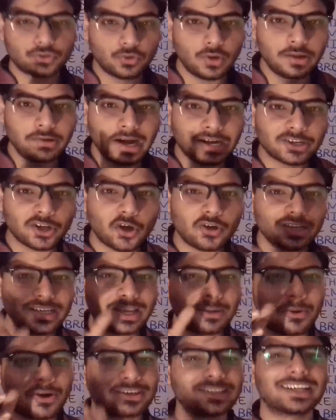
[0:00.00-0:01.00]
So when you are talking
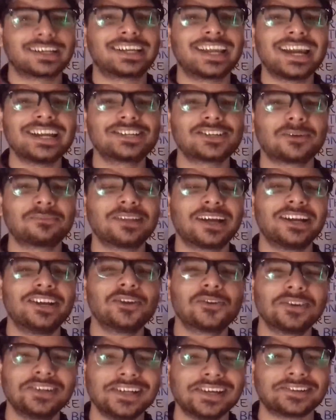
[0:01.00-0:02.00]
about the case of the
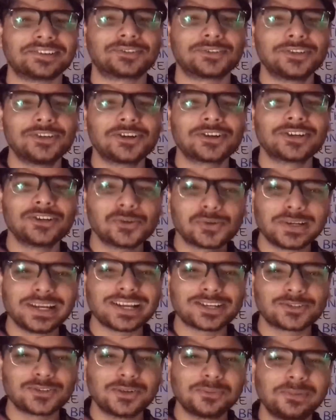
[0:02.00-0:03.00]
nucleus, so your
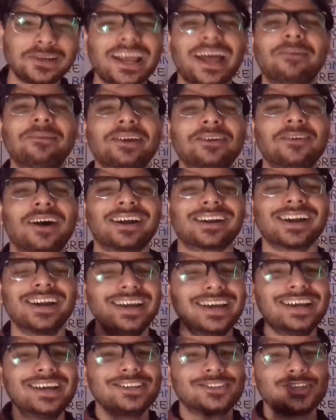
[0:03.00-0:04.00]
nucleus will be having what?
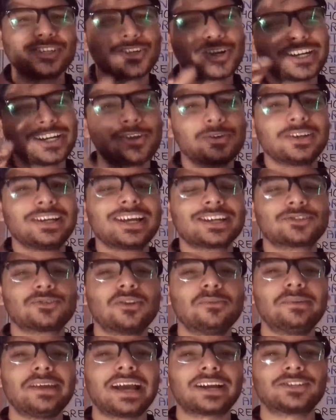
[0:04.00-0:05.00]
So your nucleus
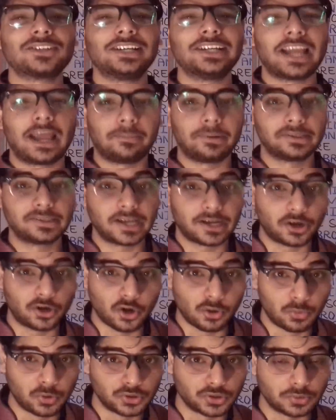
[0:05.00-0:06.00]
will be actually having the
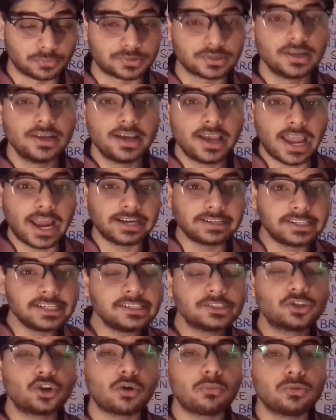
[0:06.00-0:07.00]
chromosomes. And
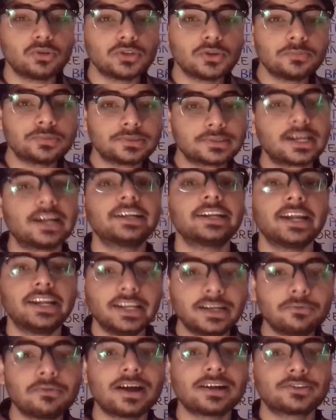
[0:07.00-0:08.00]
these chromosomes
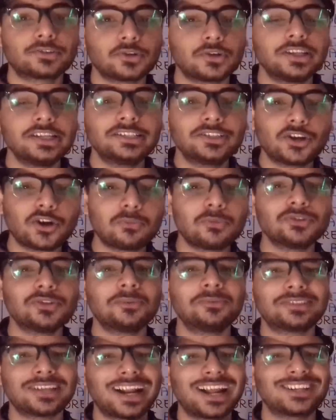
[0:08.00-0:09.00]
containing what? So these
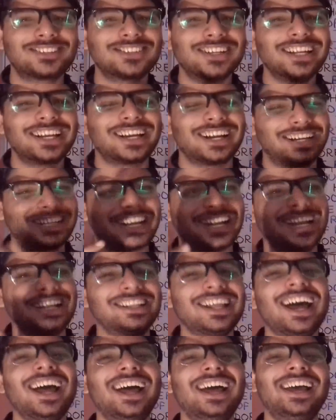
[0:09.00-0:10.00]
chromosomes are actually
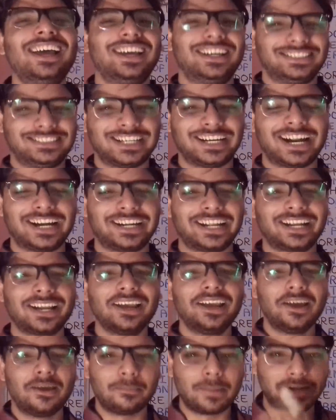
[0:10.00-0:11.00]
containing the
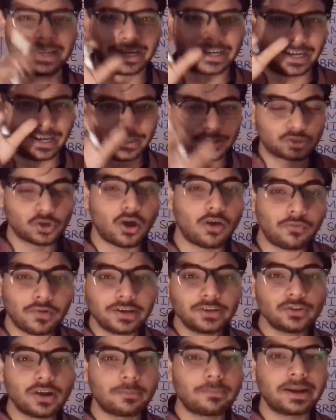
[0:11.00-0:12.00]
genetic material. So
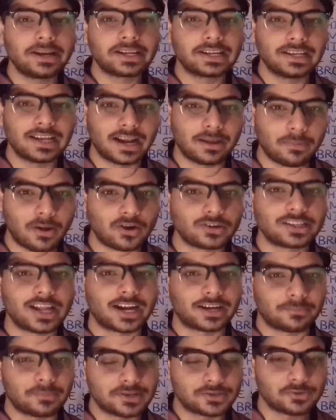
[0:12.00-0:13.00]
often you are very clear about
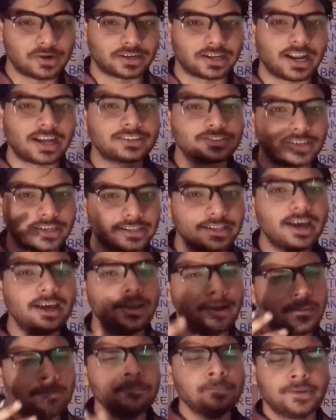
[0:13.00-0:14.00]
that, means what are actually
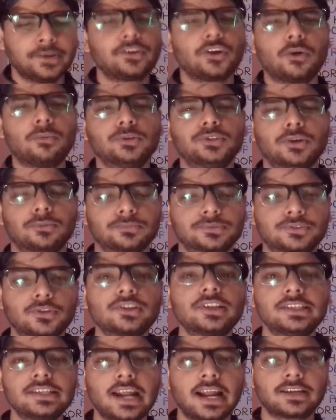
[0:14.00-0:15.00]
the chromosomes.
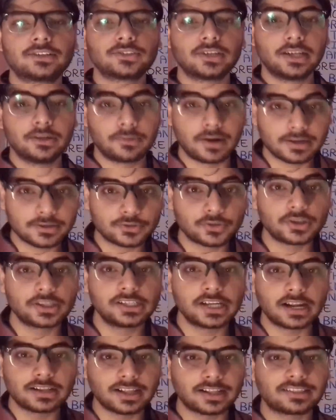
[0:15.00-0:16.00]
So these are actually what? So
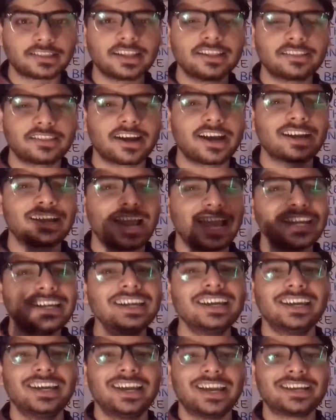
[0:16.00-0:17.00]
these are the thin thread
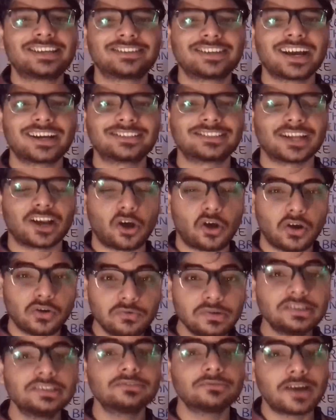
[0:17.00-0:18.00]
like structure
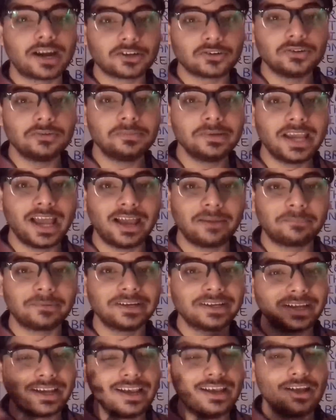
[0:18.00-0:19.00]
on which what will be
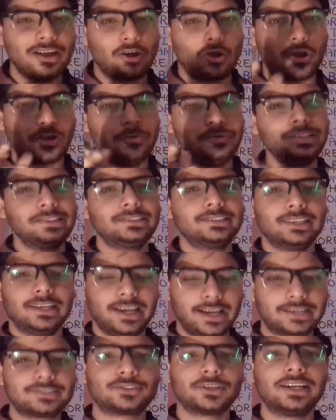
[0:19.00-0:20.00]
happening? On which
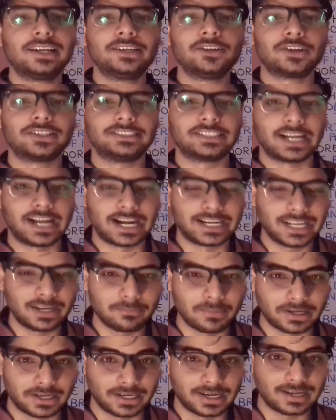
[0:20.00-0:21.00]
actually your
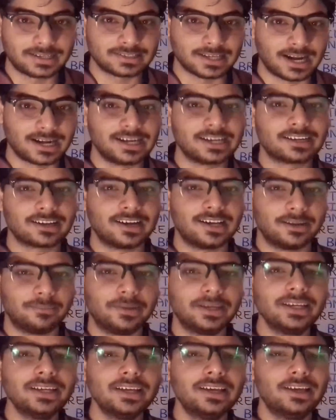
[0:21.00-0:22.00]
genetic materials are literally
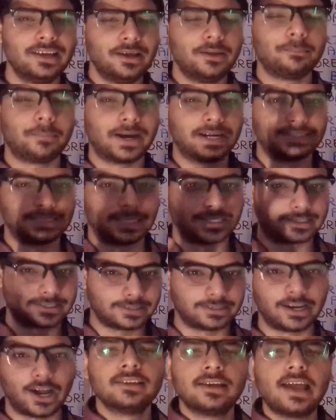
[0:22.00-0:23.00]
being
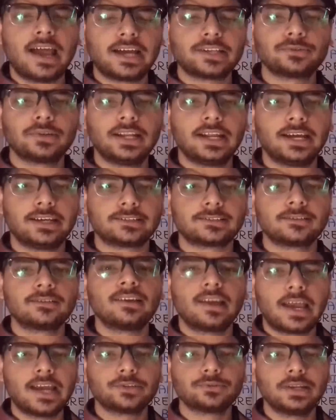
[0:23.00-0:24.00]
present. As
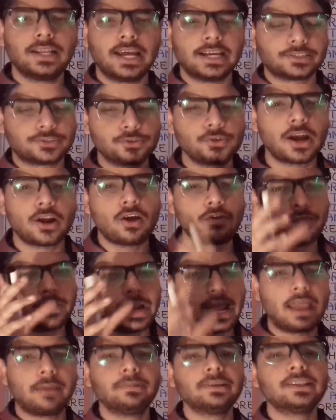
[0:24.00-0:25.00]
well as you are
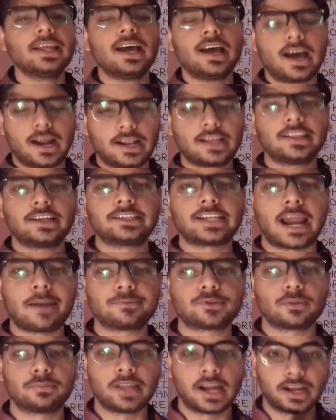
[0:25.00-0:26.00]
often having the another
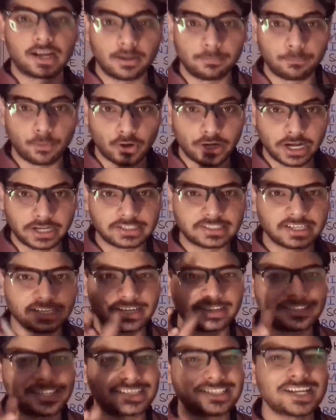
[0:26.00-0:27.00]
types of the components in
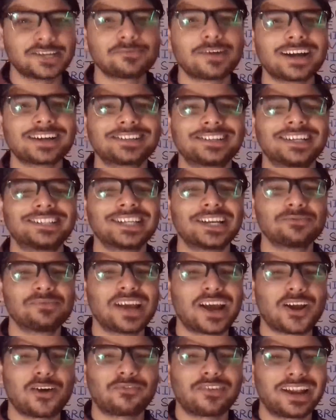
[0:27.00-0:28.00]
it, such as what? Such as
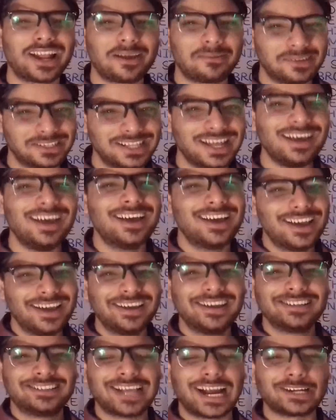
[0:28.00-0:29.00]
we are often having the
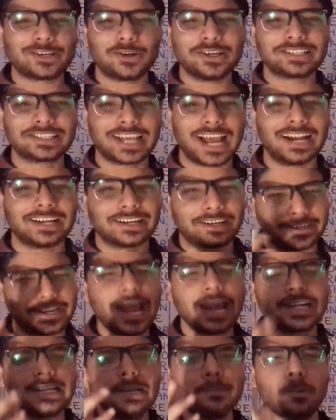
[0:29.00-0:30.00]
cytoskeleton,
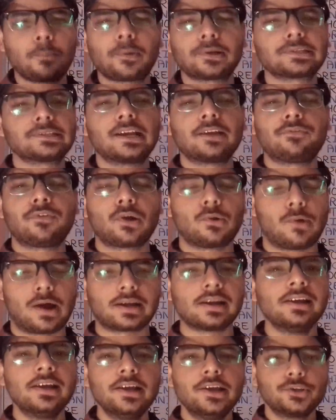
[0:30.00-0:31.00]
directly proportional for
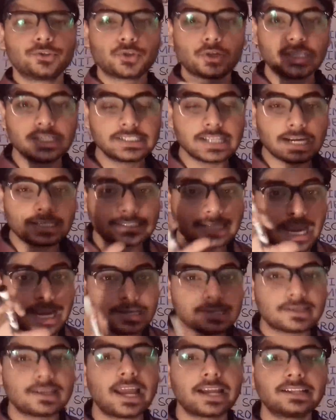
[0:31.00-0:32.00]
what? So these are
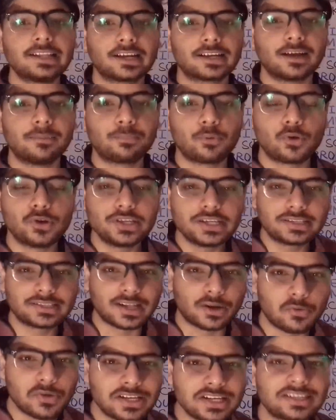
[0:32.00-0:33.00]
just like the
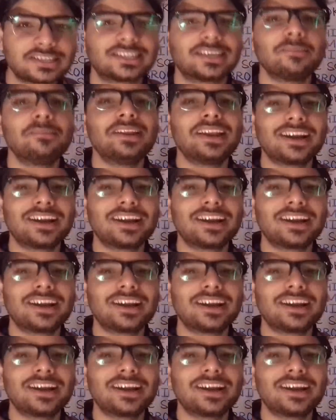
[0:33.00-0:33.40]
composition which is